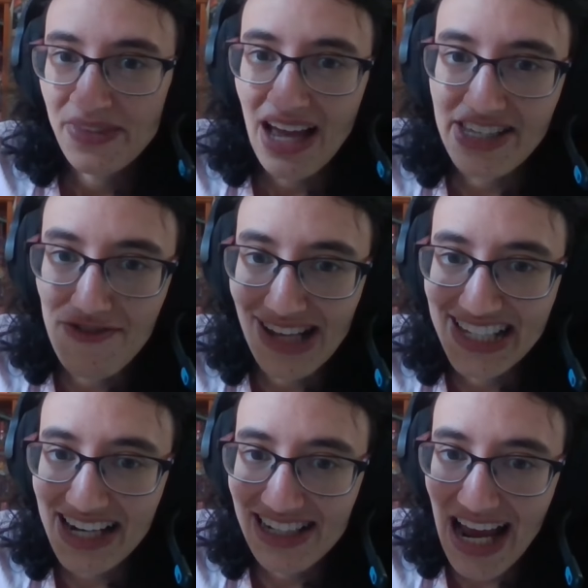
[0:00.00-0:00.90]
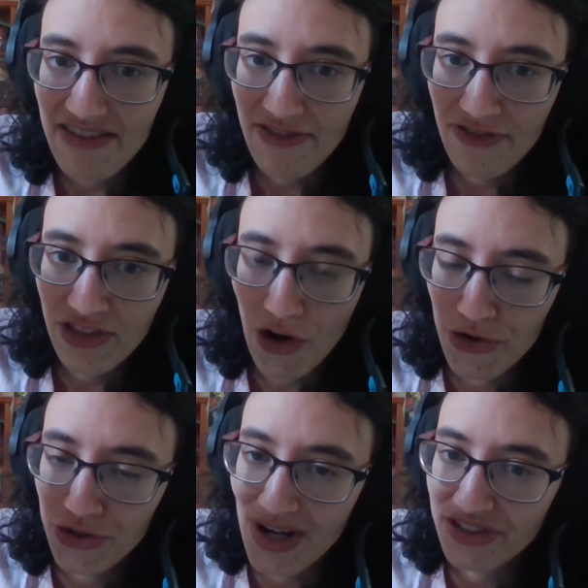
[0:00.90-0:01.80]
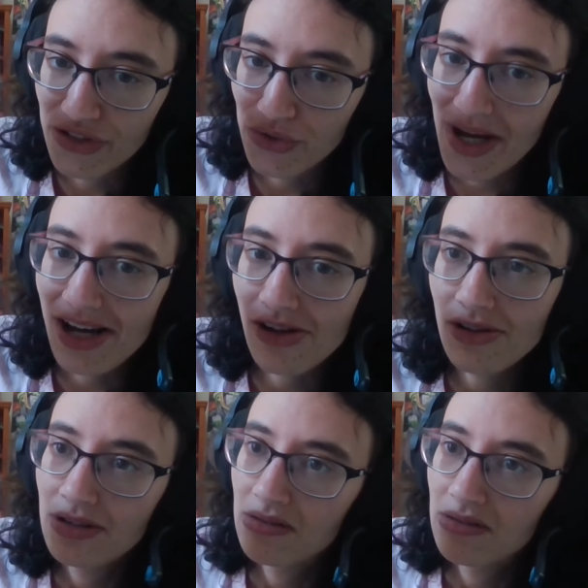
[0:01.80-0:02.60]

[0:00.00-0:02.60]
I didn't realize they actually have those ones as well.